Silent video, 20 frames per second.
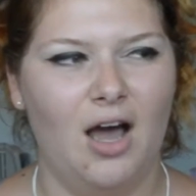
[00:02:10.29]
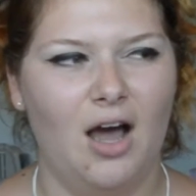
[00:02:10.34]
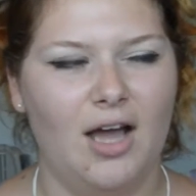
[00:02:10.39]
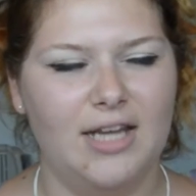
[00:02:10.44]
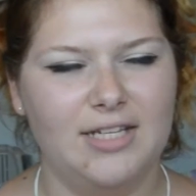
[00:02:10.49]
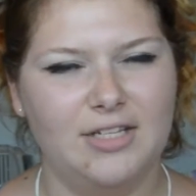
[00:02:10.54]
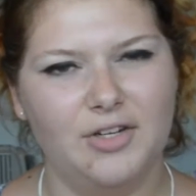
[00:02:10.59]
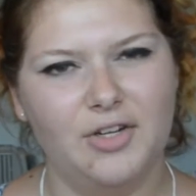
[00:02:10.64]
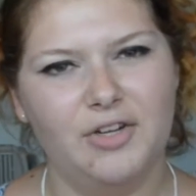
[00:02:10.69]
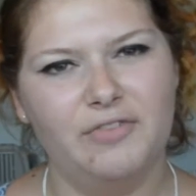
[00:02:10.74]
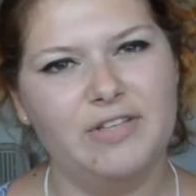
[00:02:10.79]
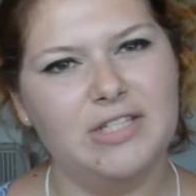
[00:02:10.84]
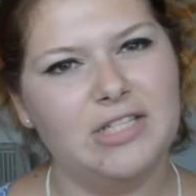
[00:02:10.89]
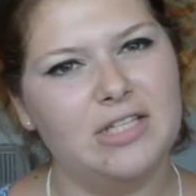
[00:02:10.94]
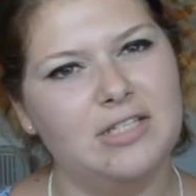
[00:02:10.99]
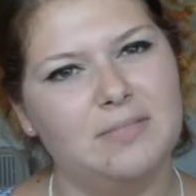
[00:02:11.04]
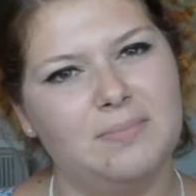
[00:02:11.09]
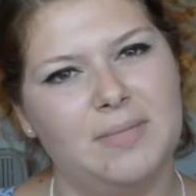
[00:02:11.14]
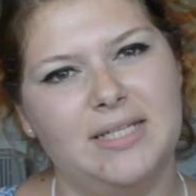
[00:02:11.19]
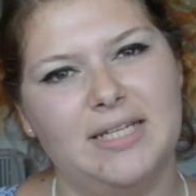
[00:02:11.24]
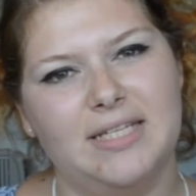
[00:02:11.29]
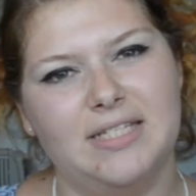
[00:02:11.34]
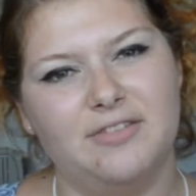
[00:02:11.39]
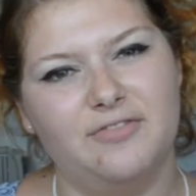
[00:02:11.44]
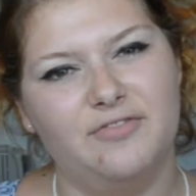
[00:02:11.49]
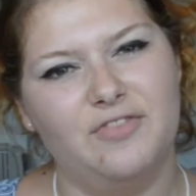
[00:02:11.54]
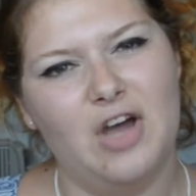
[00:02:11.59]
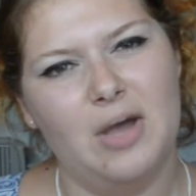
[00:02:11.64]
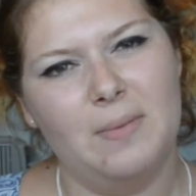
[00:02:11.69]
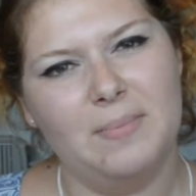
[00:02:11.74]
I don't know if it's because my dad's a
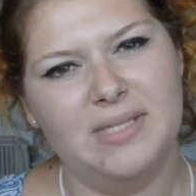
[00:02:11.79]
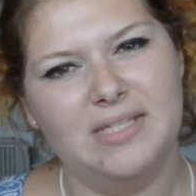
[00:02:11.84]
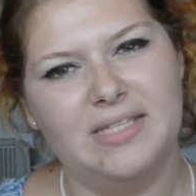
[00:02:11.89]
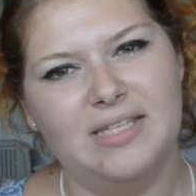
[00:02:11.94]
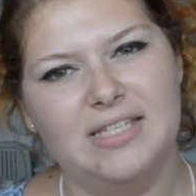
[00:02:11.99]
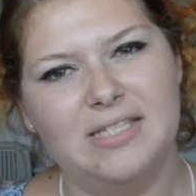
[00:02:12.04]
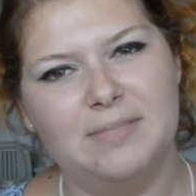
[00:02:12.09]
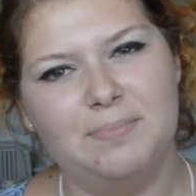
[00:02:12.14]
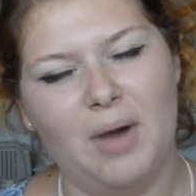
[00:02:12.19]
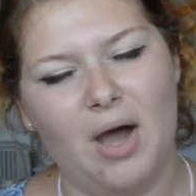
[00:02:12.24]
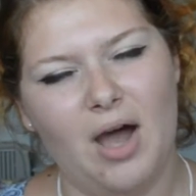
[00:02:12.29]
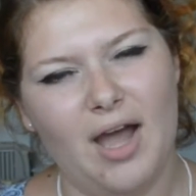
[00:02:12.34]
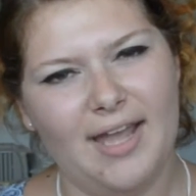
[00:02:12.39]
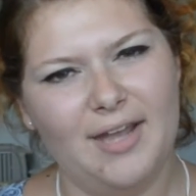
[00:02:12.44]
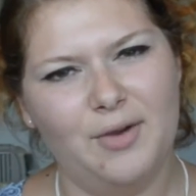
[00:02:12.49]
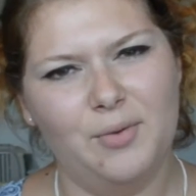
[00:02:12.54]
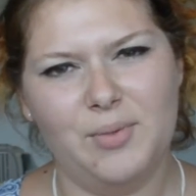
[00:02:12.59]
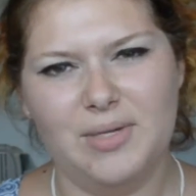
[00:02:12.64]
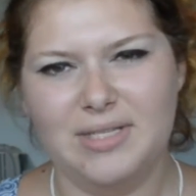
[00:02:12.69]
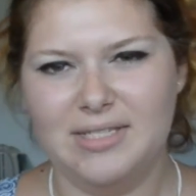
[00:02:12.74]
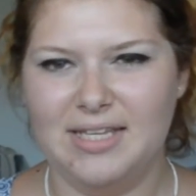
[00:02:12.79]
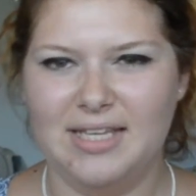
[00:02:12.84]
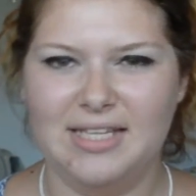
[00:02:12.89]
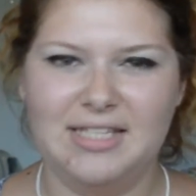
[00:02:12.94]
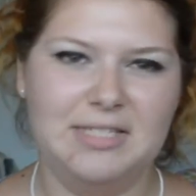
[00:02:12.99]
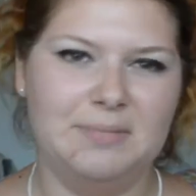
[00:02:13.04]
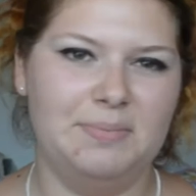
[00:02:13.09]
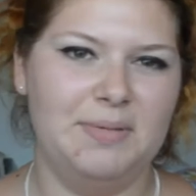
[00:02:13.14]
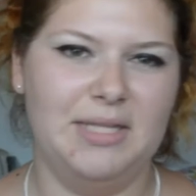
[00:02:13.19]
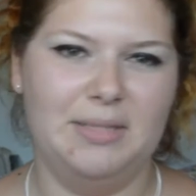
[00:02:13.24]
pharmacist, but I always
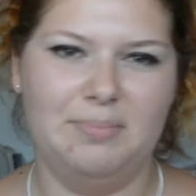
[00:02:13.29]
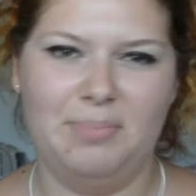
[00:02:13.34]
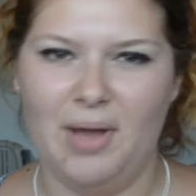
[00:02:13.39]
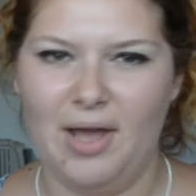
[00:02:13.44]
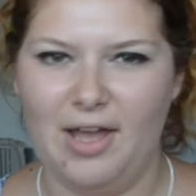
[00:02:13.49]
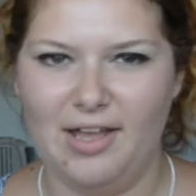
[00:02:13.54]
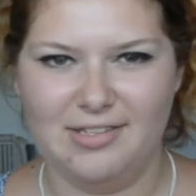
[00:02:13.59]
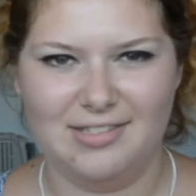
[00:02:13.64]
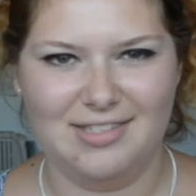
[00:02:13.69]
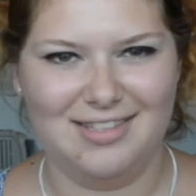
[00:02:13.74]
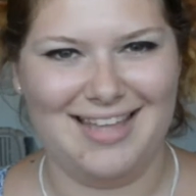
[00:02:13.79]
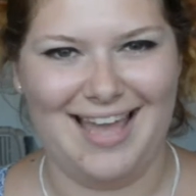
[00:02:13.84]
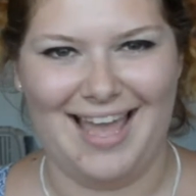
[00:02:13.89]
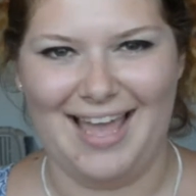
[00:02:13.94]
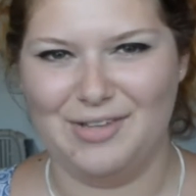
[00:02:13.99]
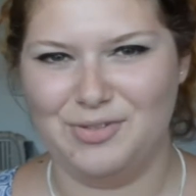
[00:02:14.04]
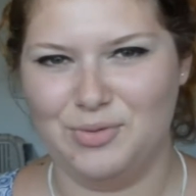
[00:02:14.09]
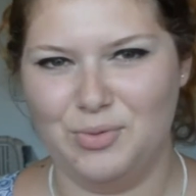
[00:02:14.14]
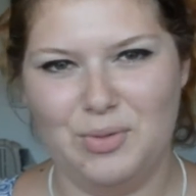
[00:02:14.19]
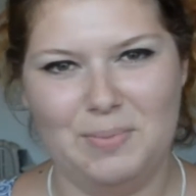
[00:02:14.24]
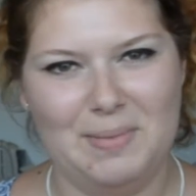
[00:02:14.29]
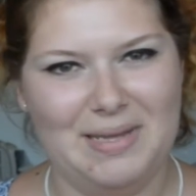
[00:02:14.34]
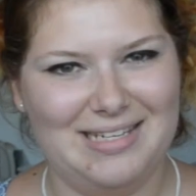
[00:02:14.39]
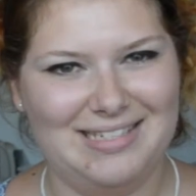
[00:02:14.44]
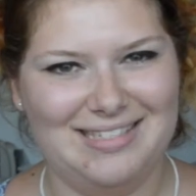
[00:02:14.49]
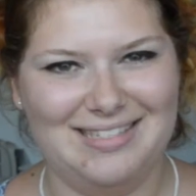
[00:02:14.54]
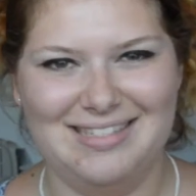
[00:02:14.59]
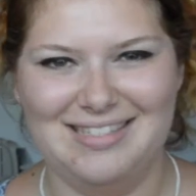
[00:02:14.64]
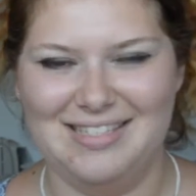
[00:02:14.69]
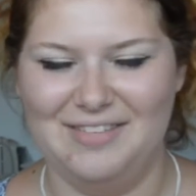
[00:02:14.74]
tend to be the person that has all the
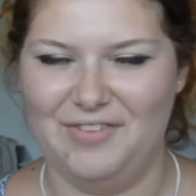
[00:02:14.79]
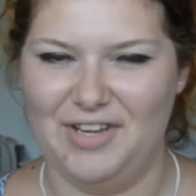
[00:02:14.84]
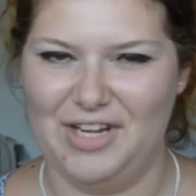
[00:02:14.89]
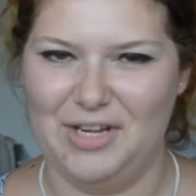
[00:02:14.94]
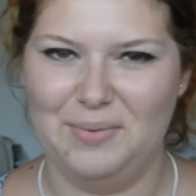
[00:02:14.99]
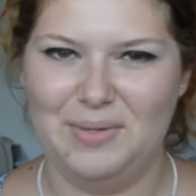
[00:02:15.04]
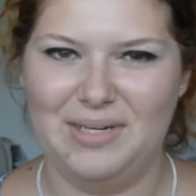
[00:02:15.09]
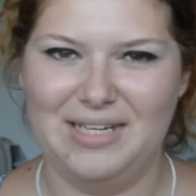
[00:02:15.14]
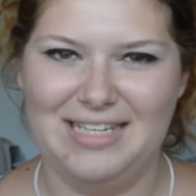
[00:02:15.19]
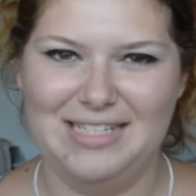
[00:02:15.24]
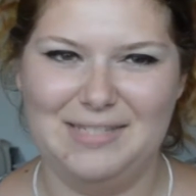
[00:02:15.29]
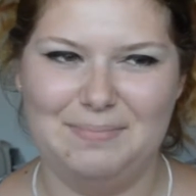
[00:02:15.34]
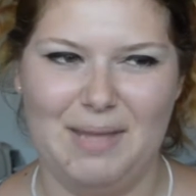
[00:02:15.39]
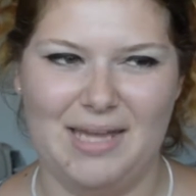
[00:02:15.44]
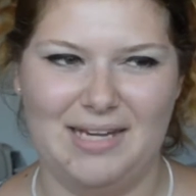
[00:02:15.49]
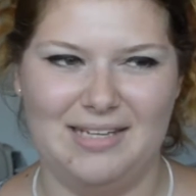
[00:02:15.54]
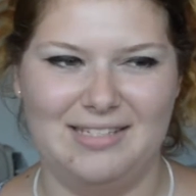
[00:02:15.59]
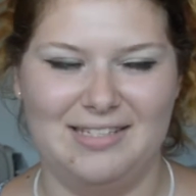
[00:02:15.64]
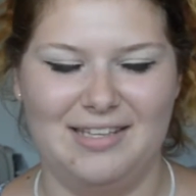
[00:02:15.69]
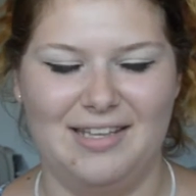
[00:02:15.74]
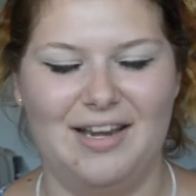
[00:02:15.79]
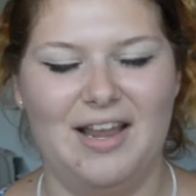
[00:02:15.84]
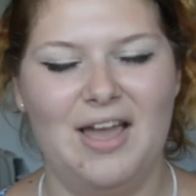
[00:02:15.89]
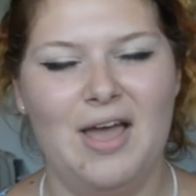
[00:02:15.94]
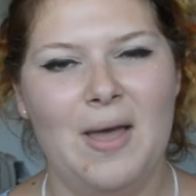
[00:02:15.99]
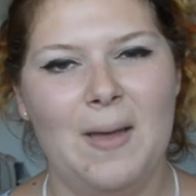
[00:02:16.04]
medicines if anyone needs medicine.